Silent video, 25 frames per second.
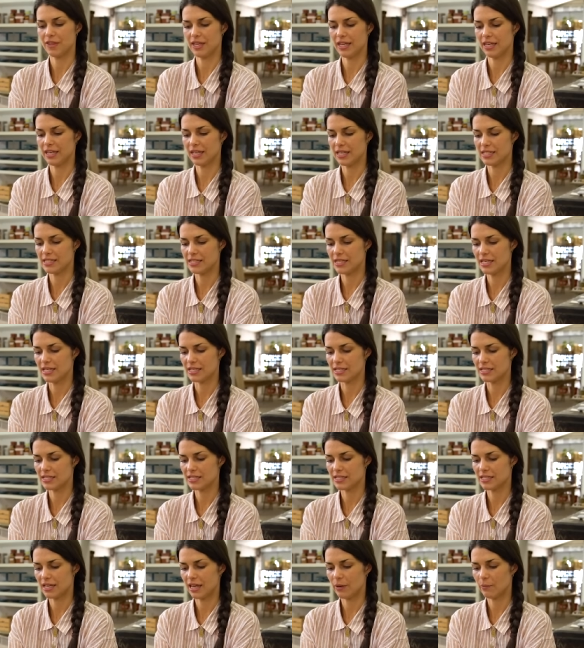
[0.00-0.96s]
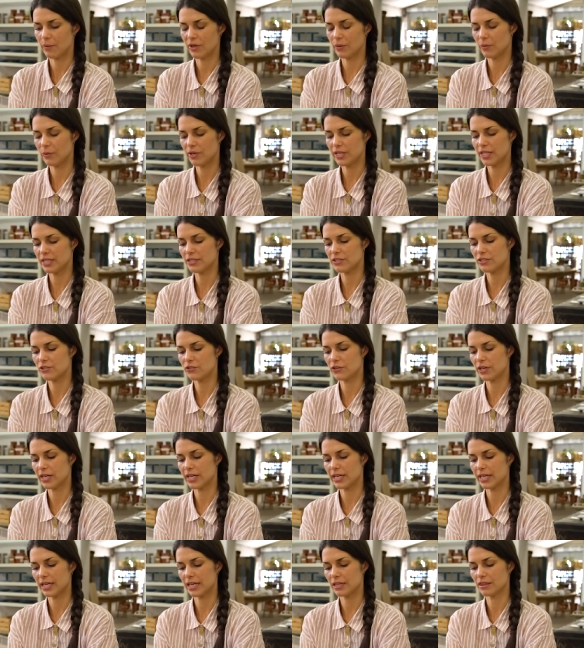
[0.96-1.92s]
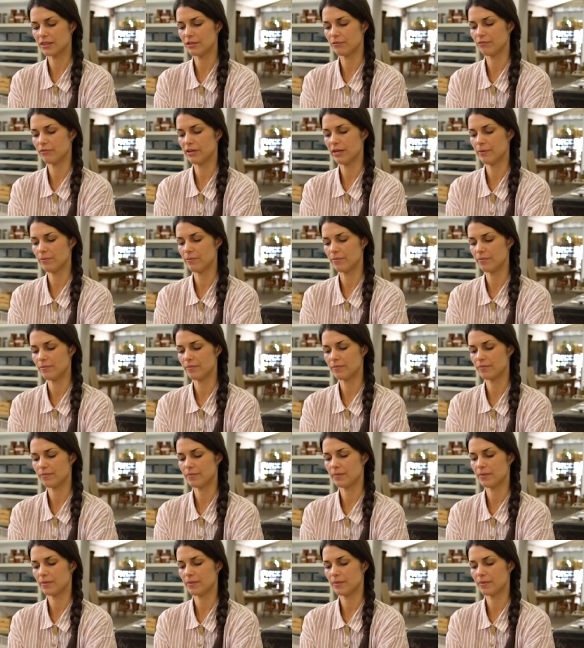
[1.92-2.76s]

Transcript: thing as this and we're wanting to try and get the rim